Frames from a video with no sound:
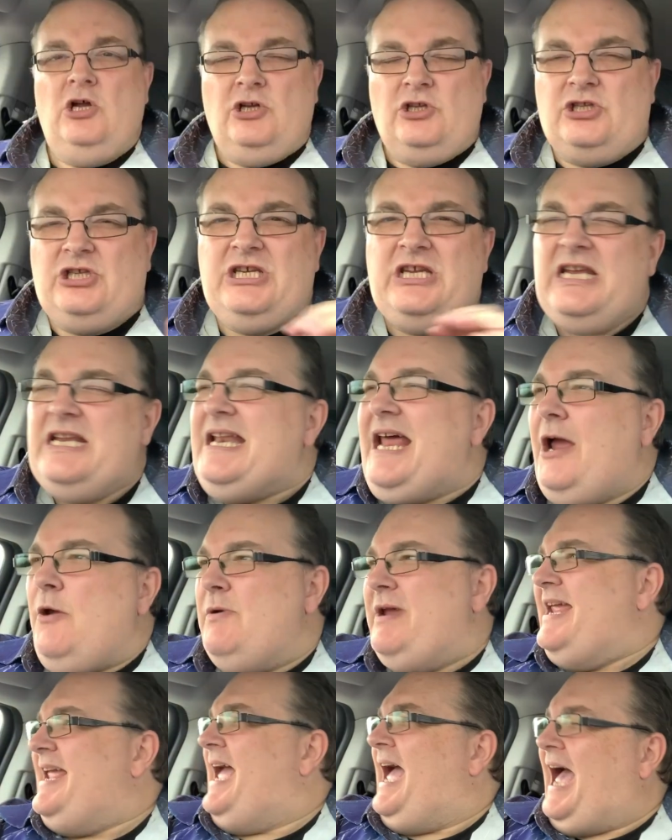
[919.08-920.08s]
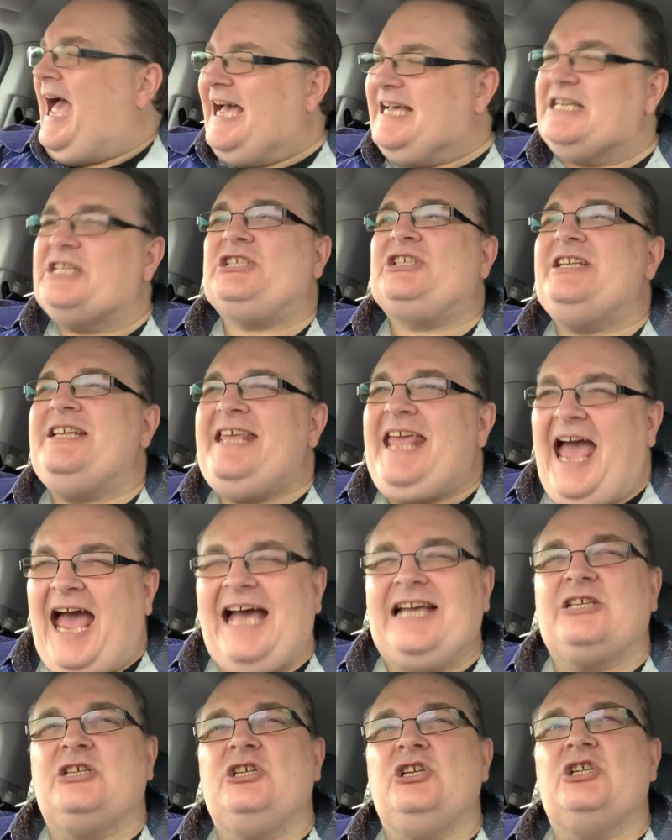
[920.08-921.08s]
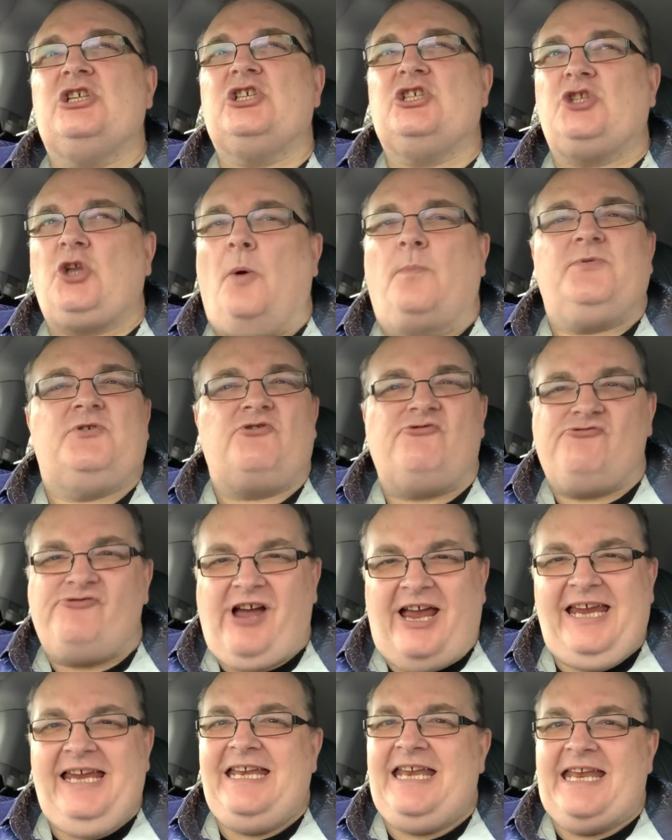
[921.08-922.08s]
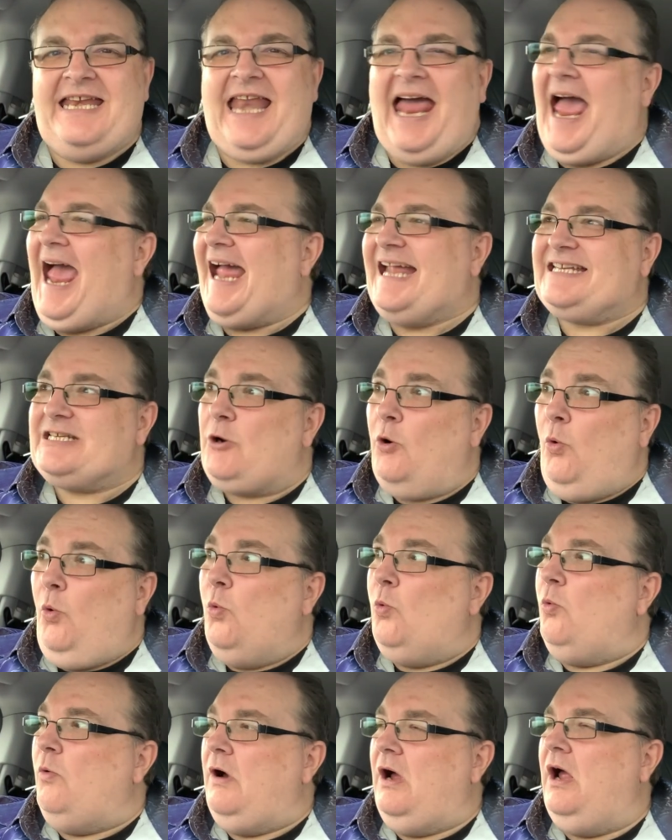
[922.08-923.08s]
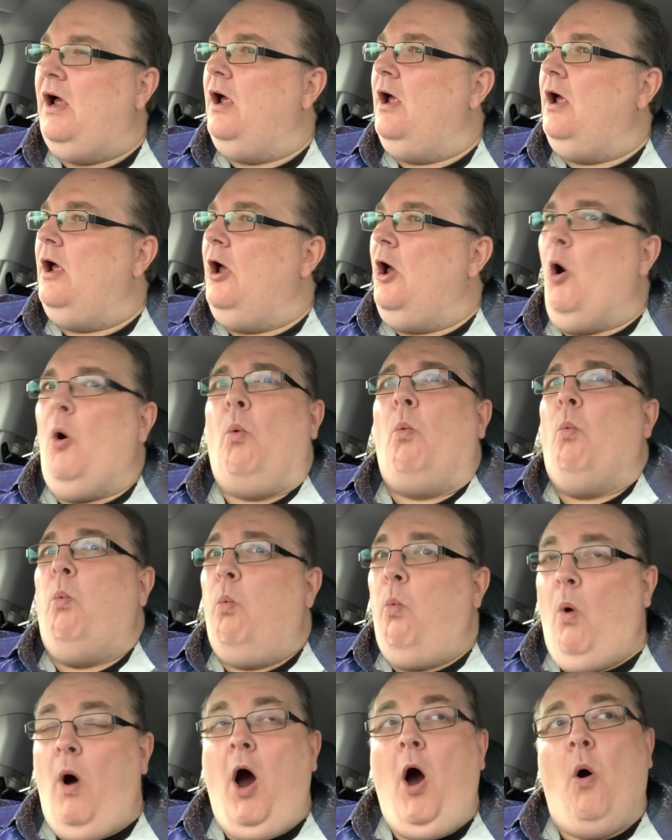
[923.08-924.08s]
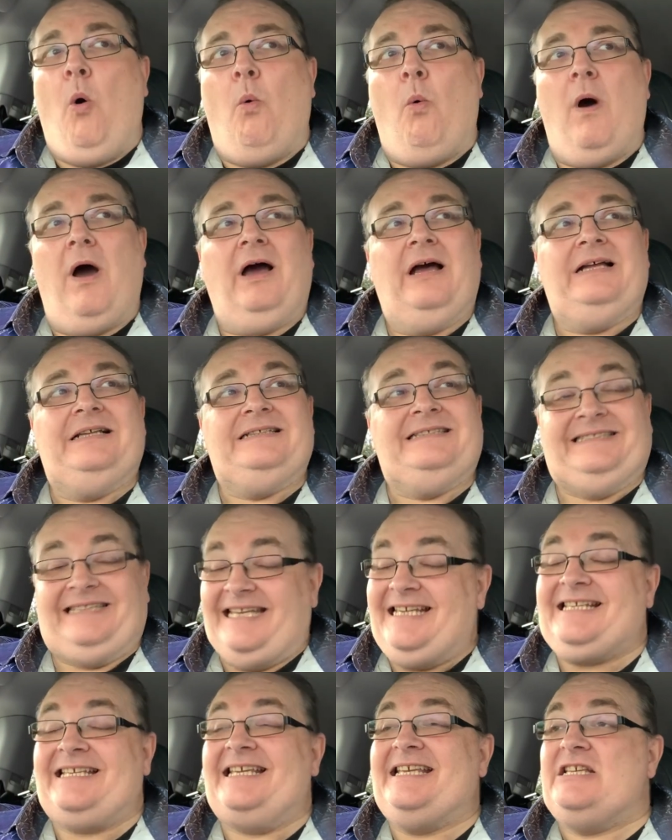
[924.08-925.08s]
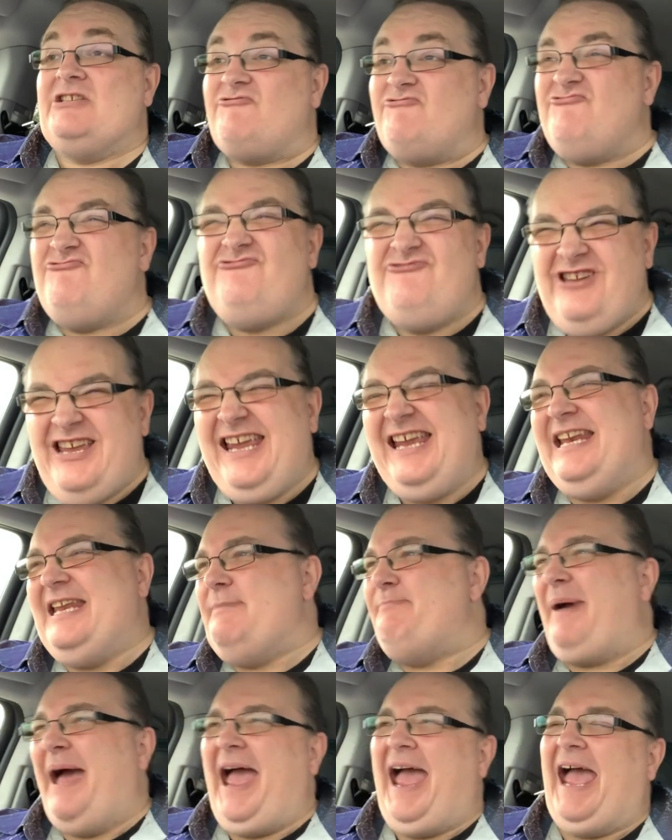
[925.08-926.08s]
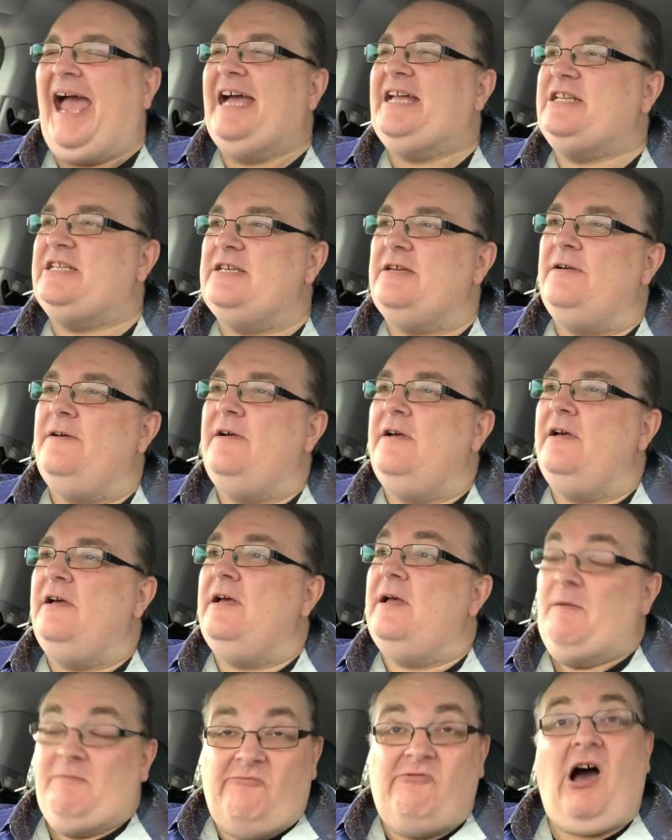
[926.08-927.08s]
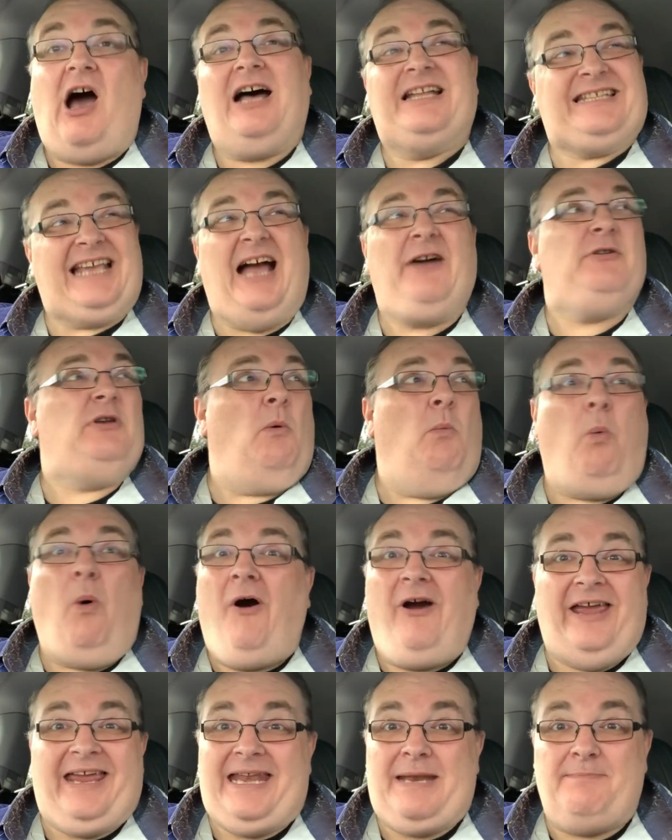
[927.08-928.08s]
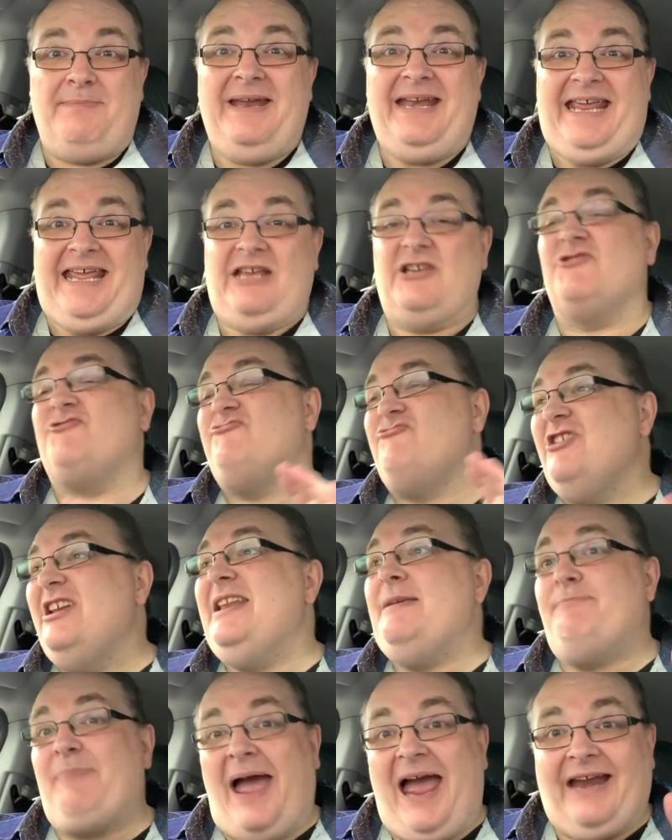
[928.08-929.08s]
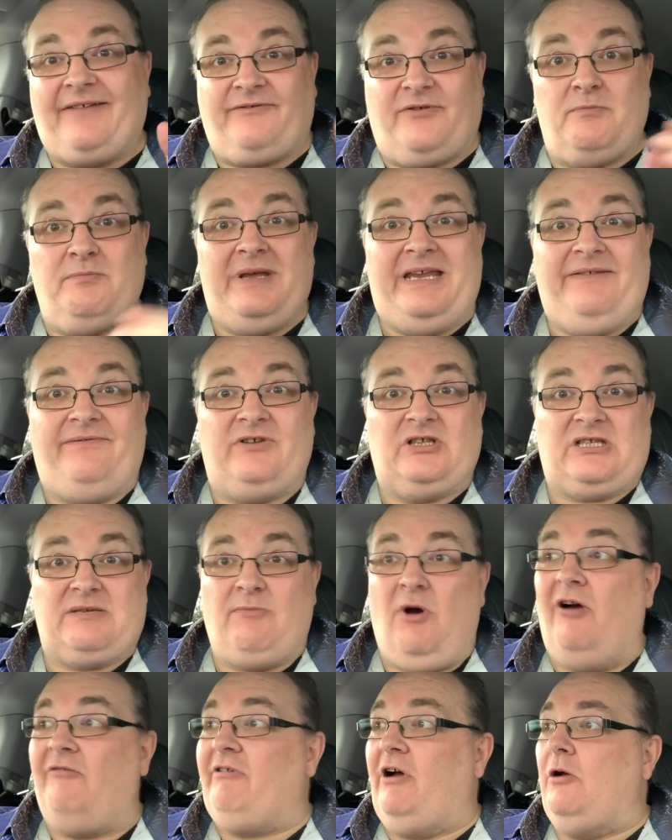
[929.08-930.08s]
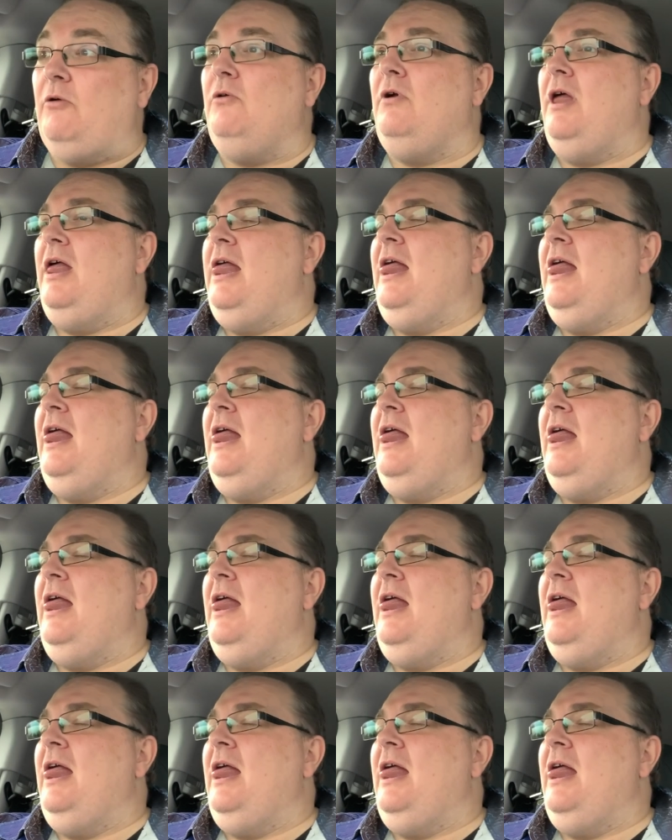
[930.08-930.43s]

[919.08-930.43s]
Do you know, it actually hasn't stopped raining at all. Whoa, this is really bad. I'll tell you why in a minute. It's really bad for me for tomorrow.